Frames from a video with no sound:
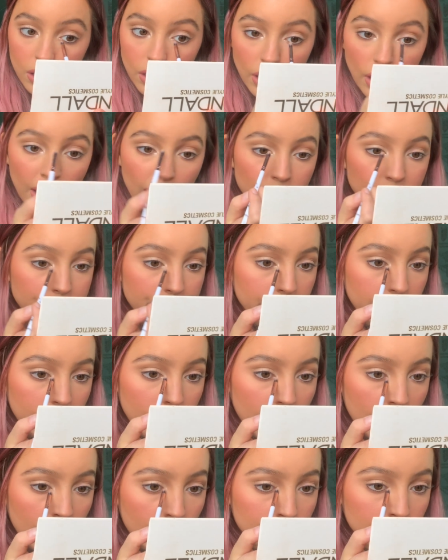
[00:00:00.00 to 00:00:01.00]
I literally
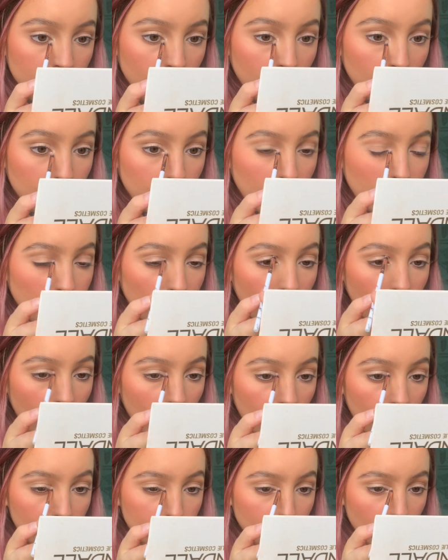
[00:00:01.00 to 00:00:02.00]
asked like my
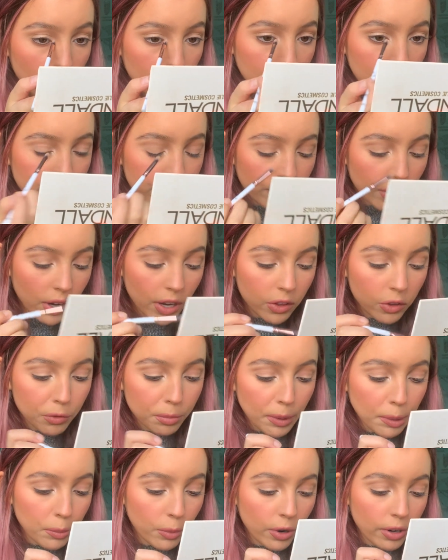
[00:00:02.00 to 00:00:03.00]
mom, all my friends,
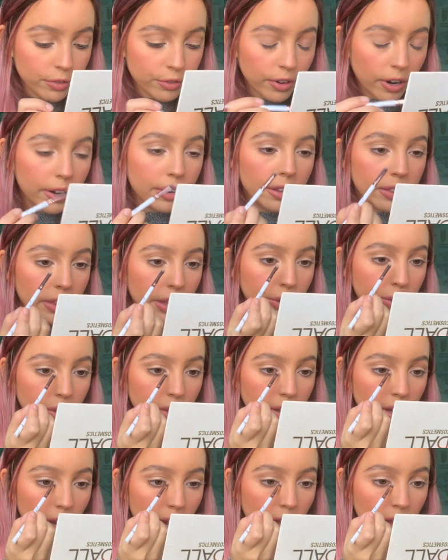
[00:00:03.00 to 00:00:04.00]
my boyfriend, and they were
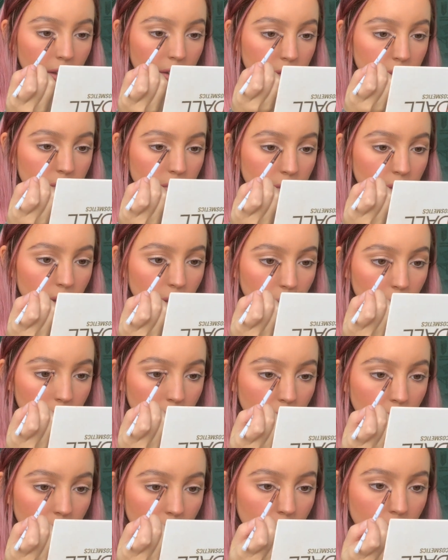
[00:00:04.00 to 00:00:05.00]
like, Alex, you don't
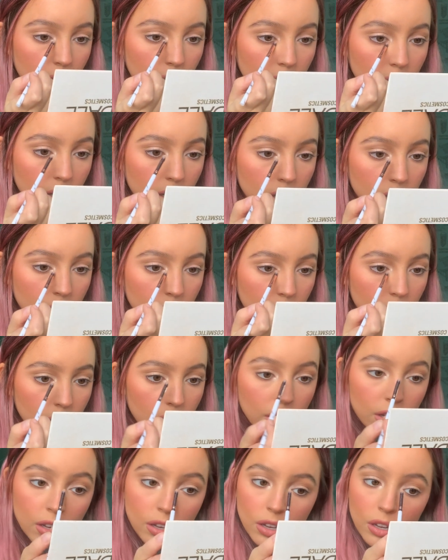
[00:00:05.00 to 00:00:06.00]
need it.
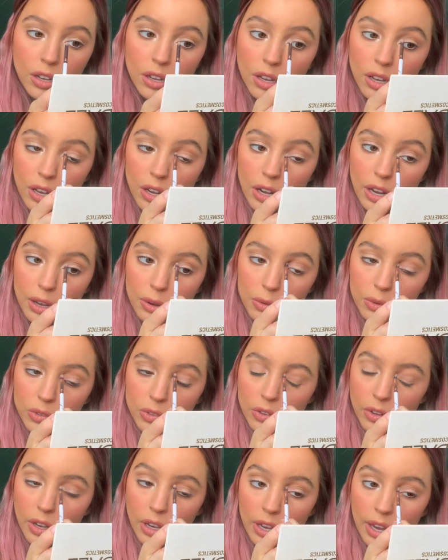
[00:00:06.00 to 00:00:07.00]
And I
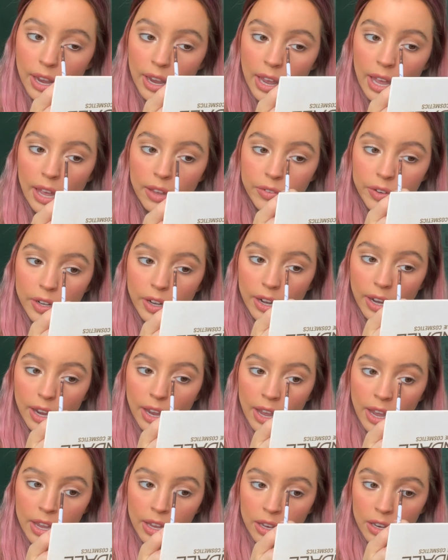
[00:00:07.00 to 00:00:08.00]
was like, I haven't
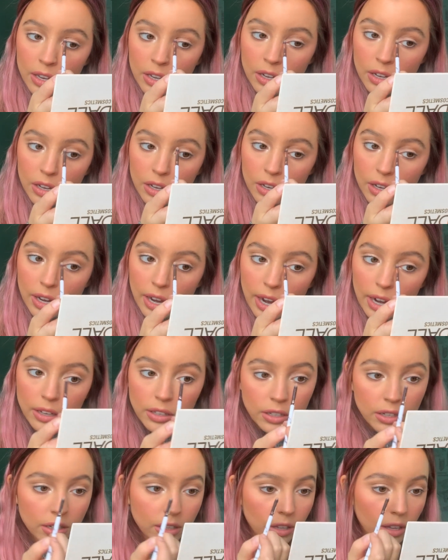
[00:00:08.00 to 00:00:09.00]
gotten a
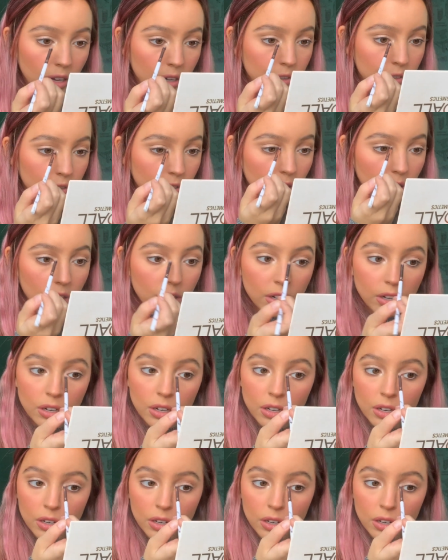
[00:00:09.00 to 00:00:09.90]
Kylie collection